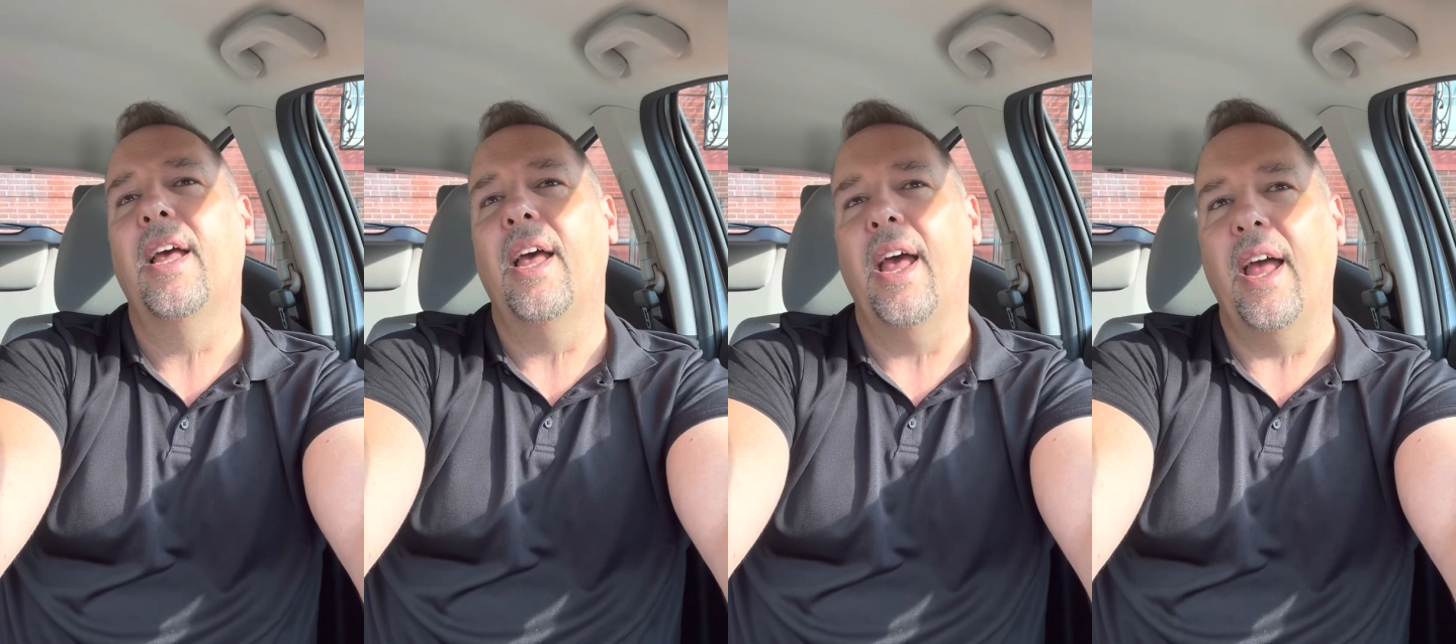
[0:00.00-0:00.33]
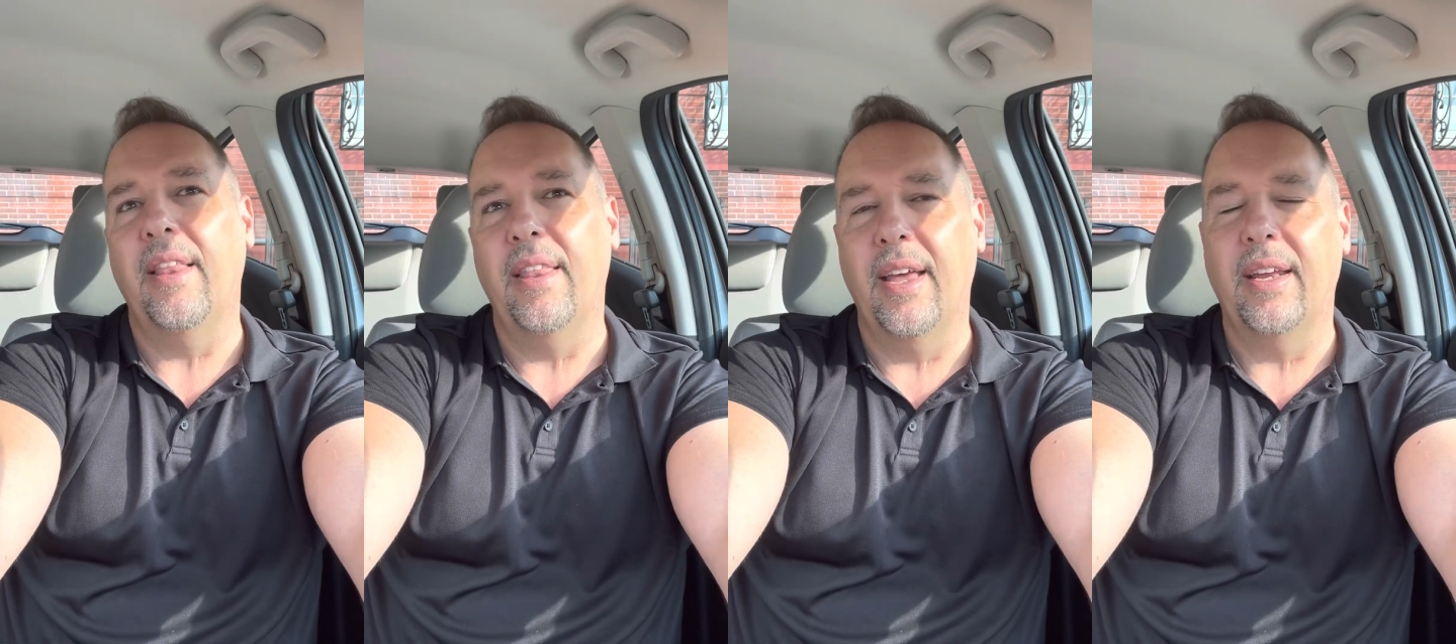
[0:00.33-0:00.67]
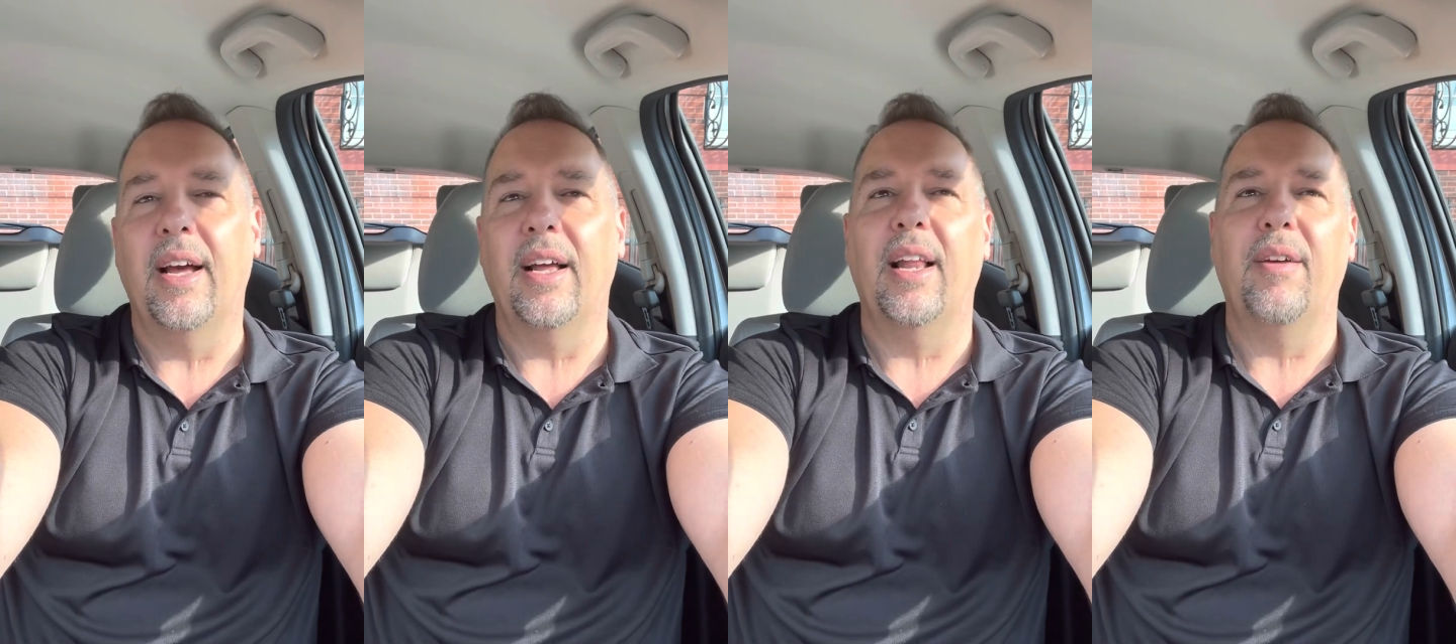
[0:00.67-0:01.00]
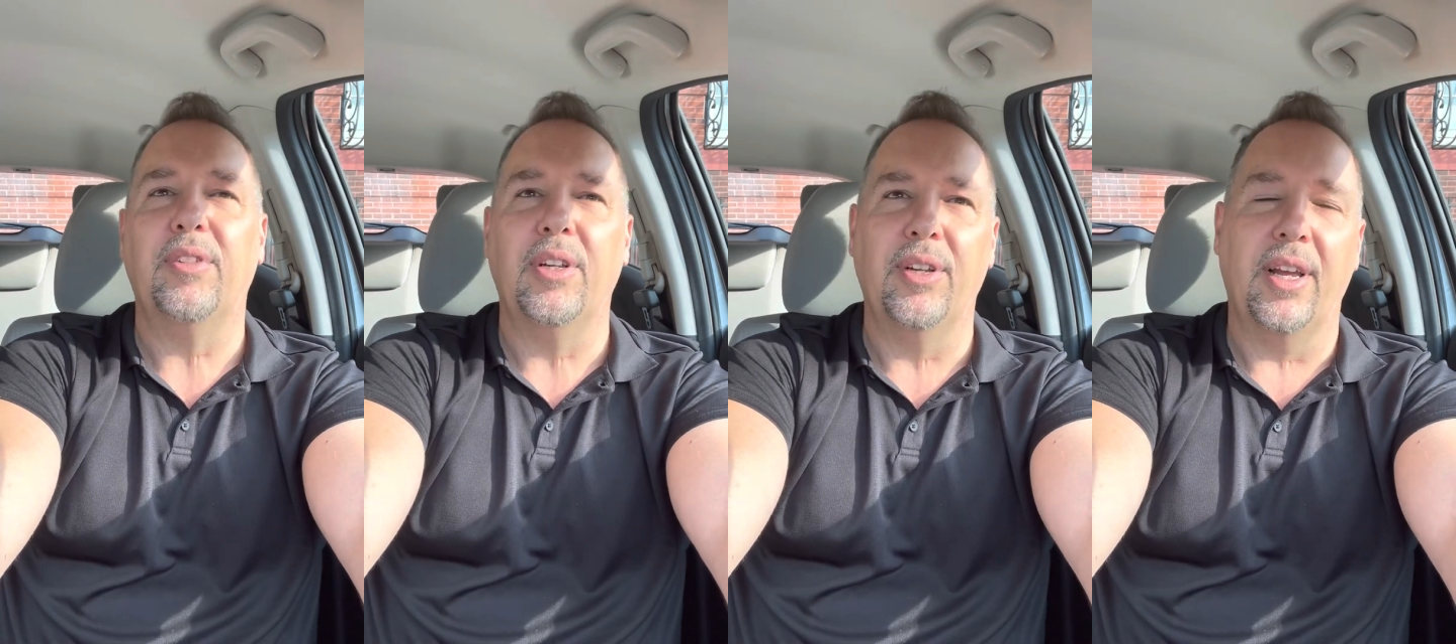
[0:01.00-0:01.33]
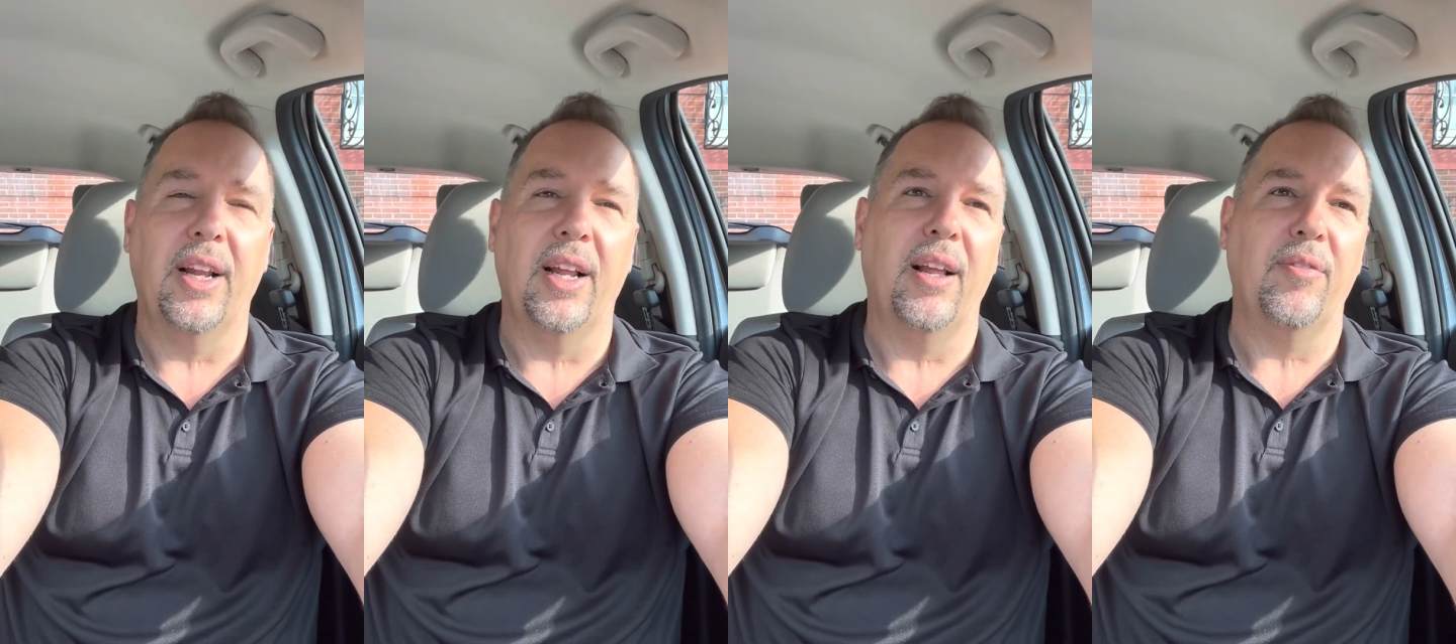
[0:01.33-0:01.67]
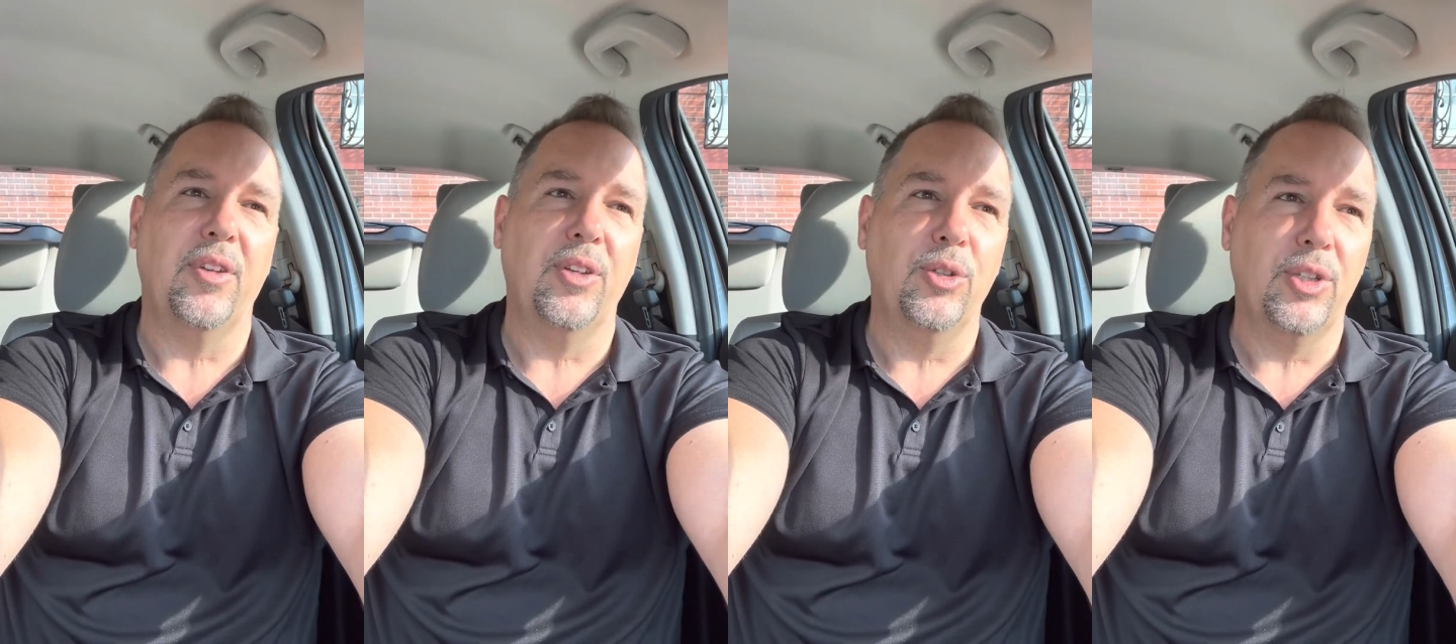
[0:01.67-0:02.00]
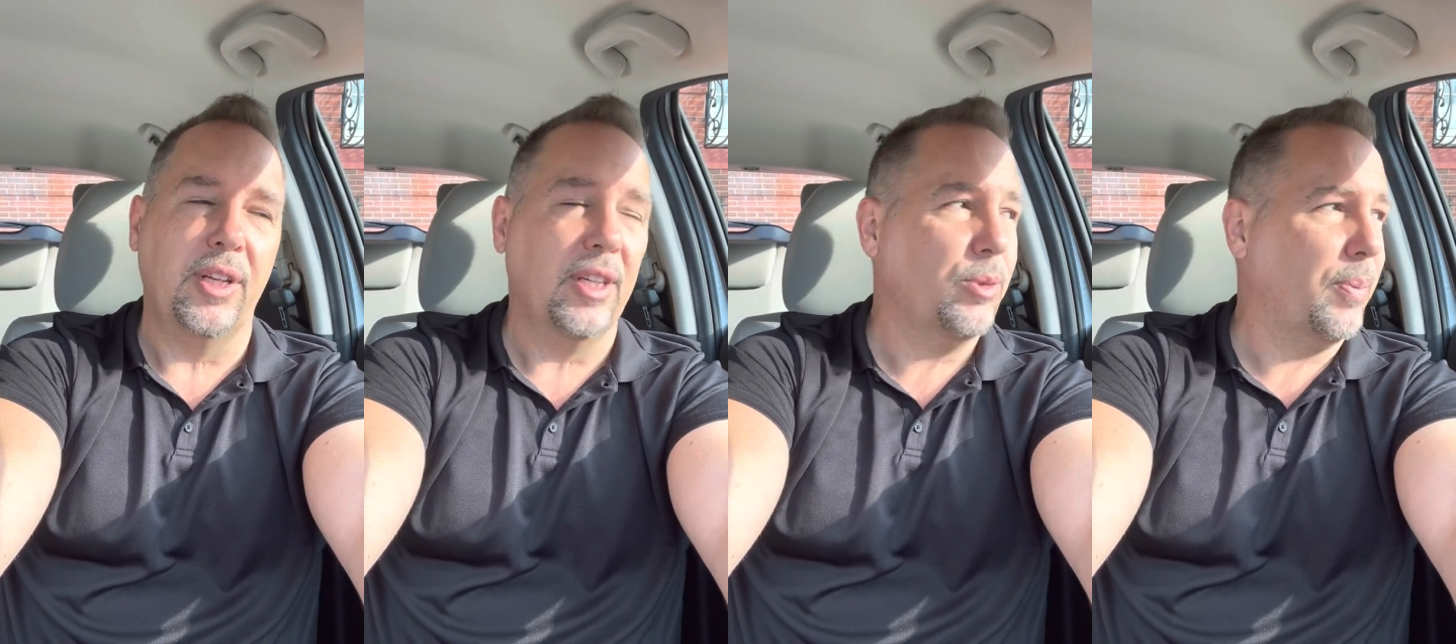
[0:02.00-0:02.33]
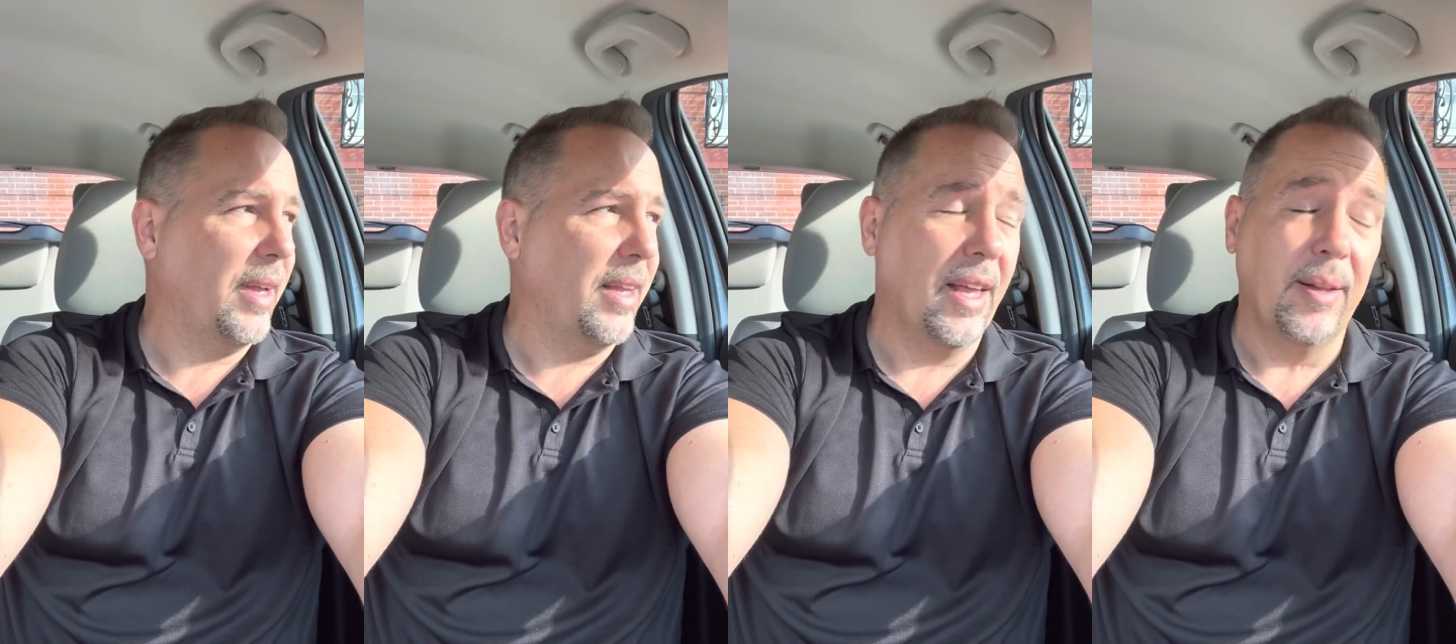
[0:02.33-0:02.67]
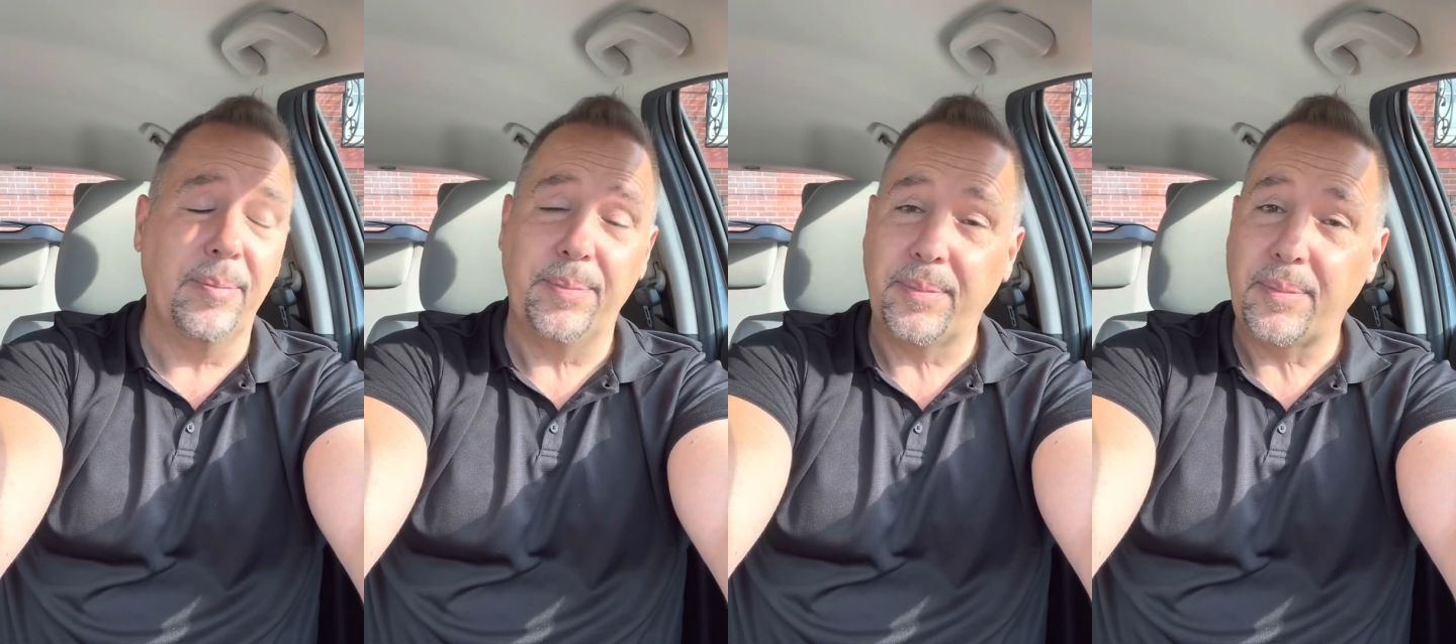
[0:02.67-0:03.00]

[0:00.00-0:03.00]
And then I'll have to look, and I'll have to usually explain that